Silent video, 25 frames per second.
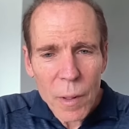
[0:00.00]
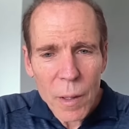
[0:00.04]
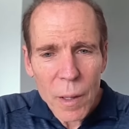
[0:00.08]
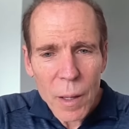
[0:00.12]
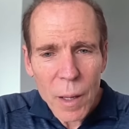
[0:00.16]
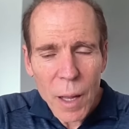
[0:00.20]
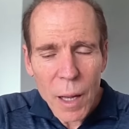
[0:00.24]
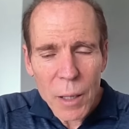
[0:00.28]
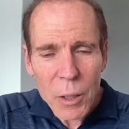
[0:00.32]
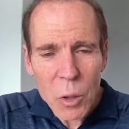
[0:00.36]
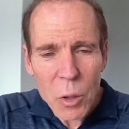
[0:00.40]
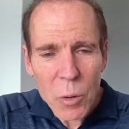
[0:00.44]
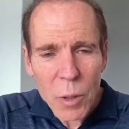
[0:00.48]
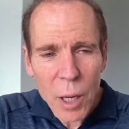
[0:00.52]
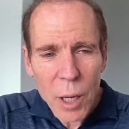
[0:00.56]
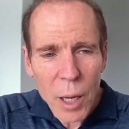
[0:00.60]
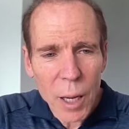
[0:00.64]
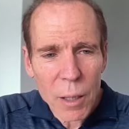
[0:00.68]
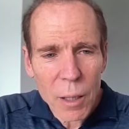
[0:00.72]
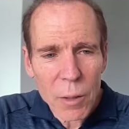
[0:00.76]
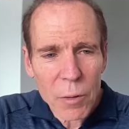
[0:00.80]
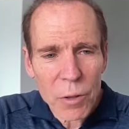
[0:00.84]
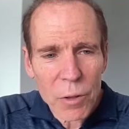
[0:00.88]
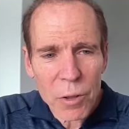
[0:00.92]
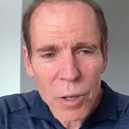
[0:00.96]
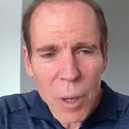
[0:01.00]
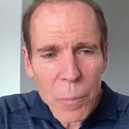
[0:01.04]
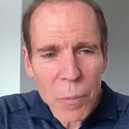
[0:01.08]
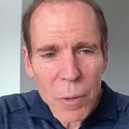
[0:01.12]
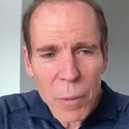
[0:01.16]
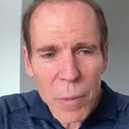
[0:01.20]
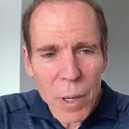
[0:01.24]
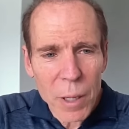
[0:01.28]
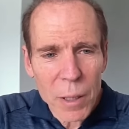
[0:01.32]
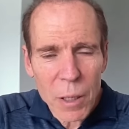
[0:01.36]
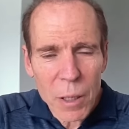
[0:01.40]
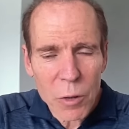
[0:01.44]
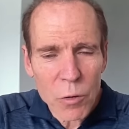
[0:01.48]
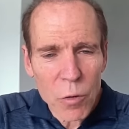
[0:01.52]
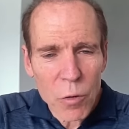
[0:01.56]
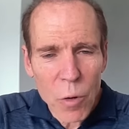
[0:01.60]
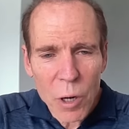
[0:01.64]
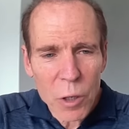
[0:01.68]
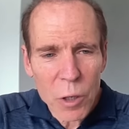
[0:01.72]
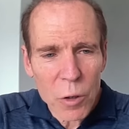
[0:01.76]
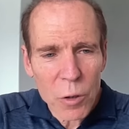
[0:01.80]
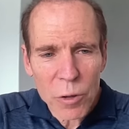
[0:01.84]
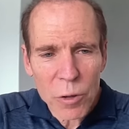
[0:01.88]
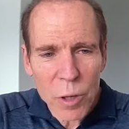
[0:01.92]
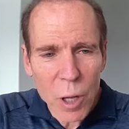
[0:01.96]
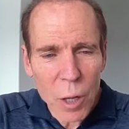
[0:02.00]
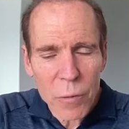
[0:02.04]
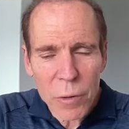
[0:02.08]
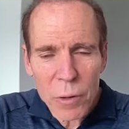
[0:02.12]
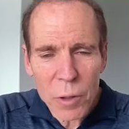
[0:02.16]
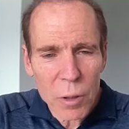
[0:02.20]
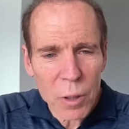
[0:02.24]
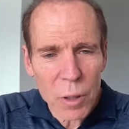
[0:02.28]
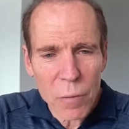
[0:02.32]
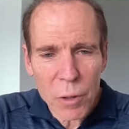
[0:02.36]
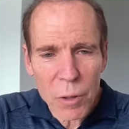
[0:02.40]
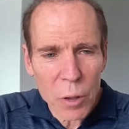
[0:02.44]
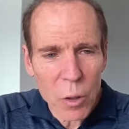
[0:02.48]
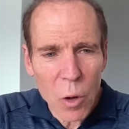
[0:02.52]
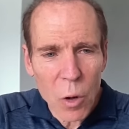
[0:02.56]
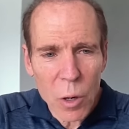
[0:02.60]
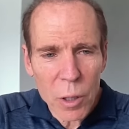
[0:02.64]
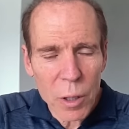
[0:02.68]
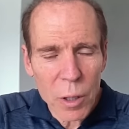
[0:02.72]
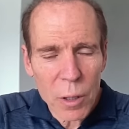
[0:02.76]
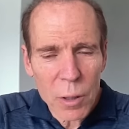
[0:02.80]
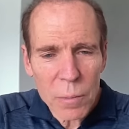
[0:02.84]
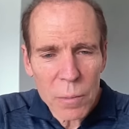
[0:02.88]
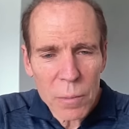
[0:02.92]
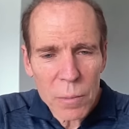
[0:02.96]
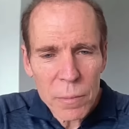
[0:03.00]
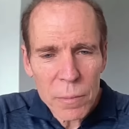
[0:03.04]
And you can't supplement and drug yourself into living longer.